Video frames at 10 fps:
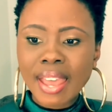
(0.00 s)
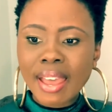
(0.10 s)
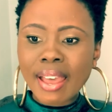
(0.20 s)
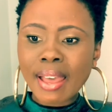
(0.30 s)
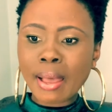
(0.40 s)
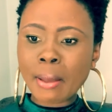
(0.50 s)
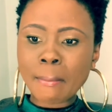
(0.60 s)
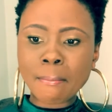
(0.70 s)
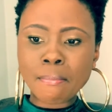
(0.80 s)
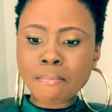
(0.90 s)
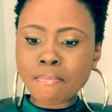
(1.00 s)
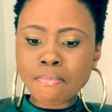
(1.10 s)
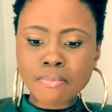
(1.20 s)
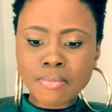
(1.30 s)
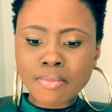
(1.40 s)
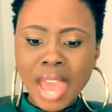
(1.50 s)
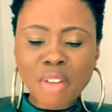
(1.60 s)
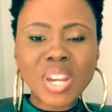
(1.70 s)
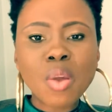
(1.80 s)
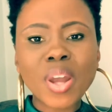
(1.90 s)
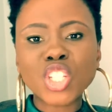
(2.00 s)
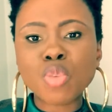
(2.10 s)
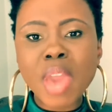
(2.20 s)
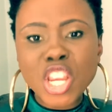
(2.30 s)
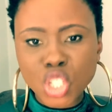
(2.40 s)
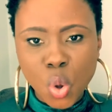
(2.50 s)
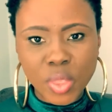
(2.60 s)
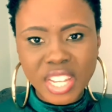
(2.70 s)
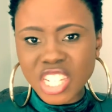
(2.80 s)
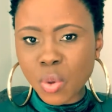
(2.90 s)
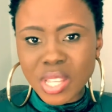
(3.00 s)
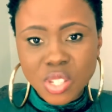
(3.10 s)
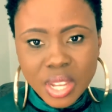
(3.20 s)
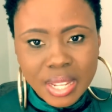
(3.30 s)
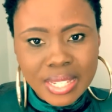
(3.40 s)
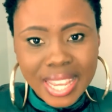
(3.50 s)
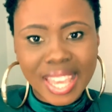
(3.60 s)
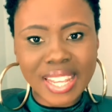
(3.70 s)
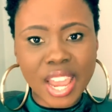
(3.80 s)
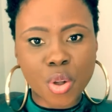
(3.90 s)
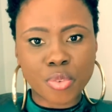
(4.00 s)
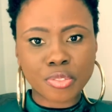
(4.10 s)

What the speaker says: I really wanted to make sure that she was taken care of,